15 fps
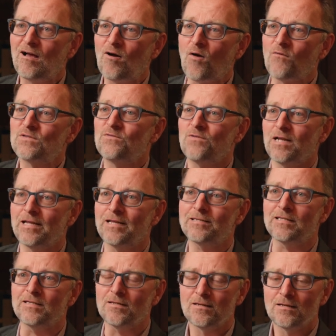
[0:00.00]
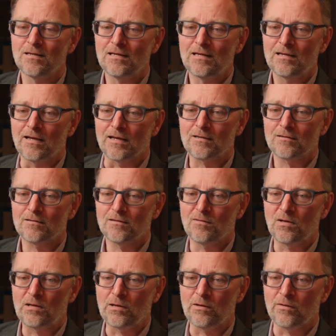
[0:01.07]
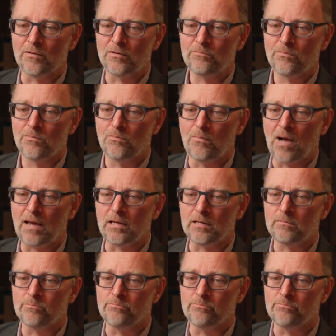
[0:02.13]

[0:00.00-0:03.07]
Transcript: its validity. Like my